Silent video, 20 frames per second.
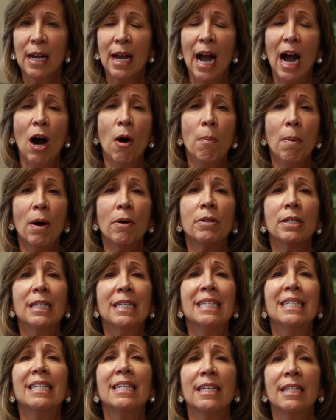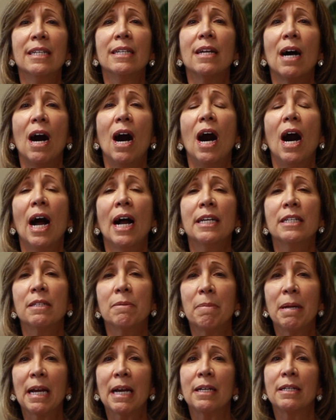How about, is it in a high
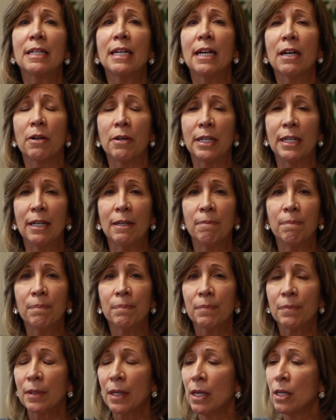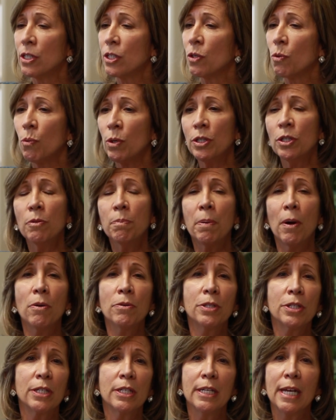demand area? So when you
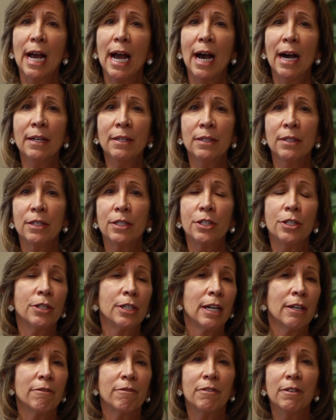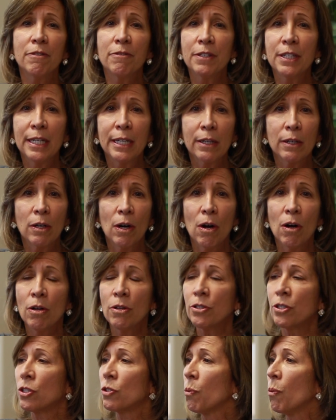post an ad, do you get 15
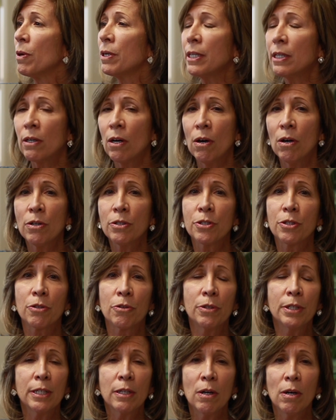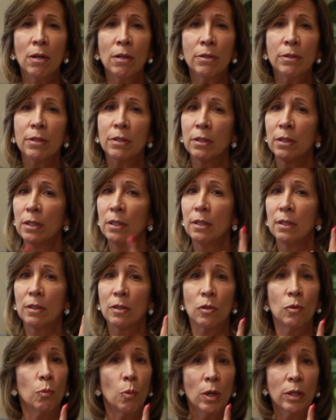calls, 20 calls, 30 calls,
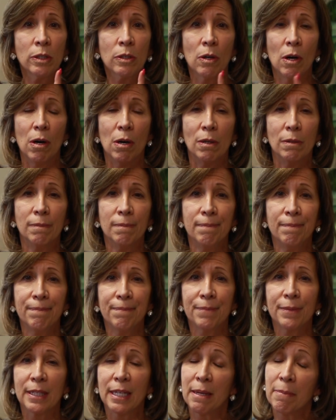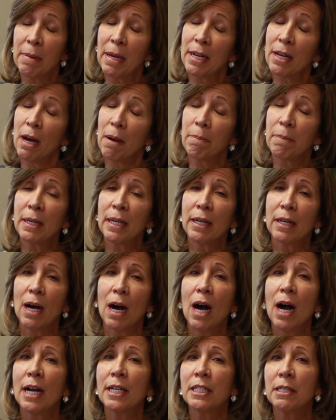or 1 call? It may not be in a
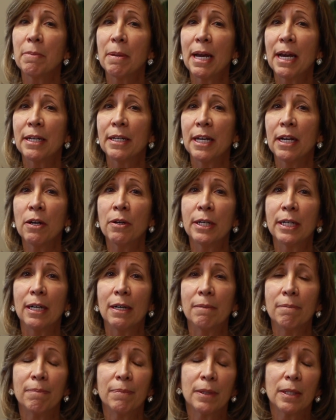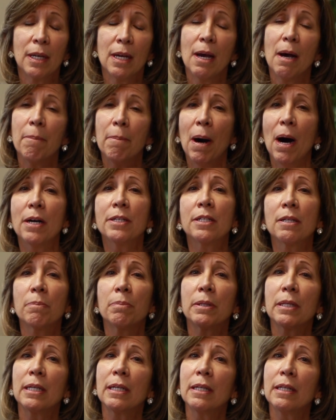high demand area.
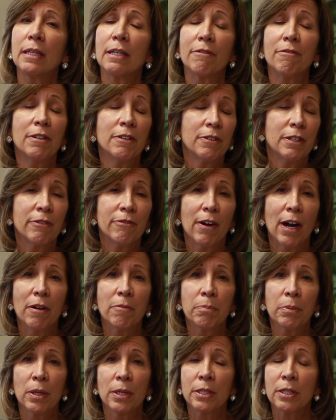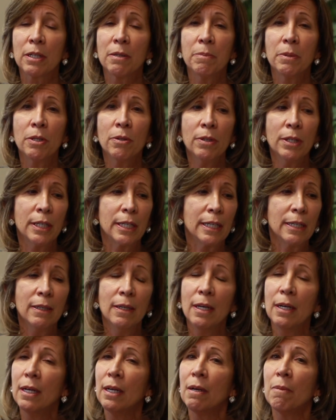Possibly the 55 plus community,
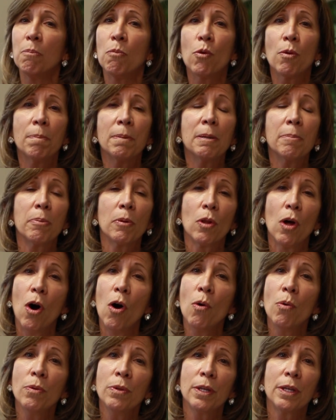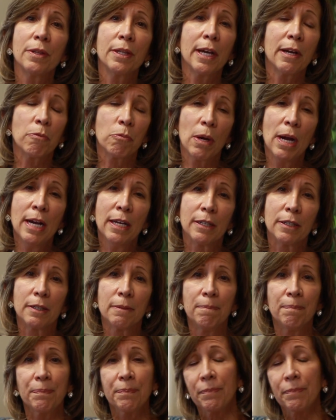more people own than they rent.